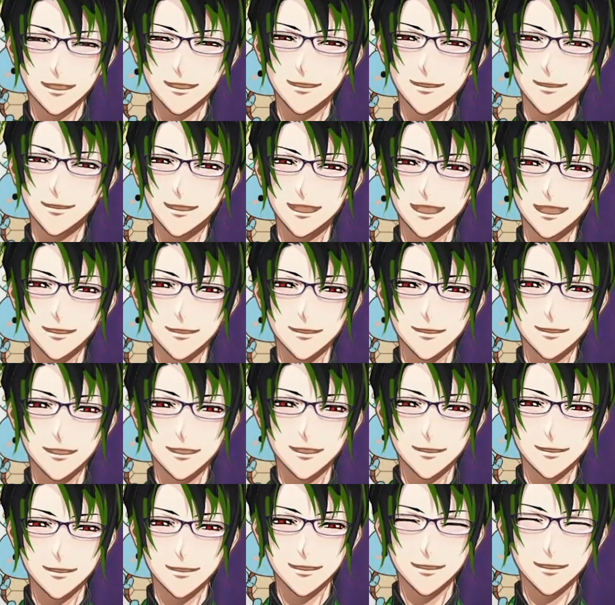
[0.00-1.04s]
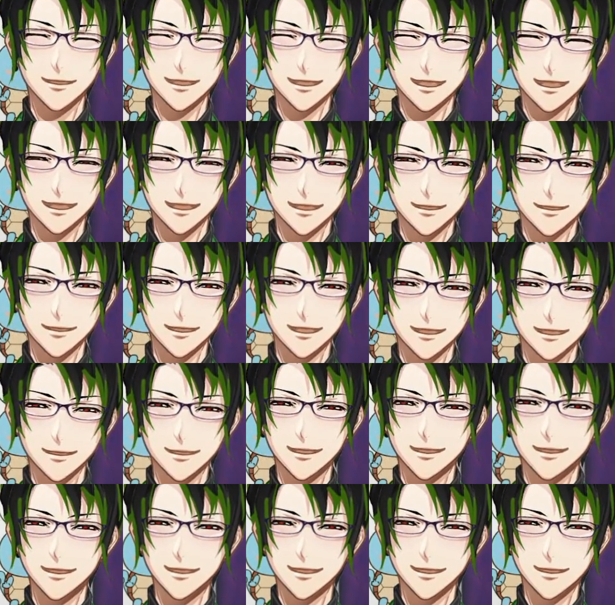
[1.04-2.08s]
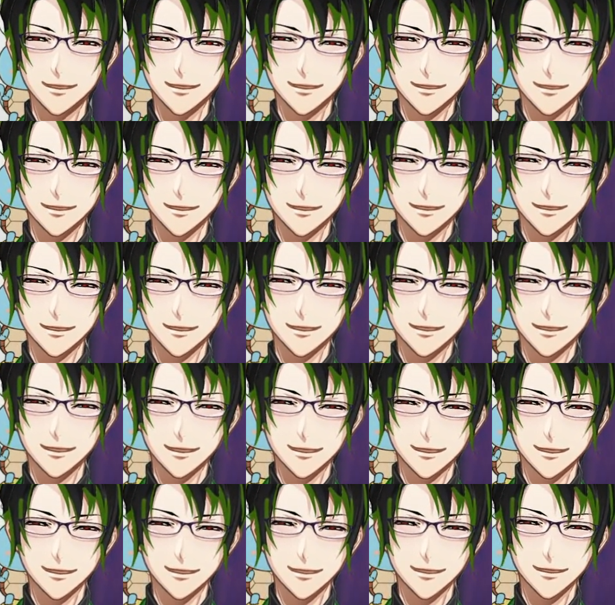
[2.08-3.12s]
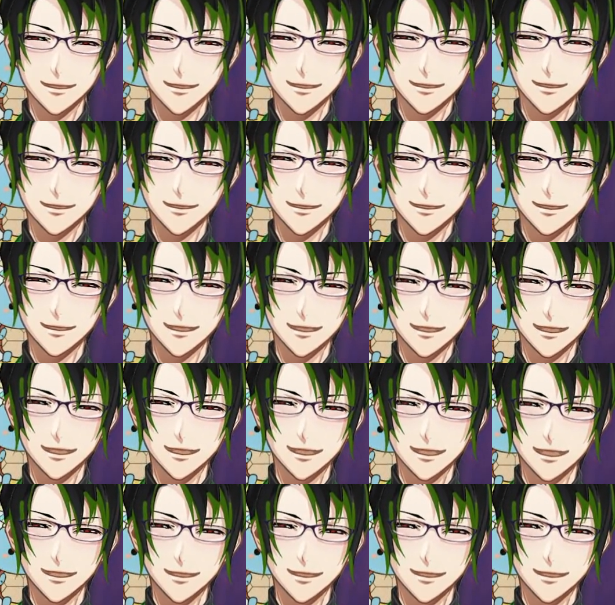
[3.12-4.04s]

they both basically just it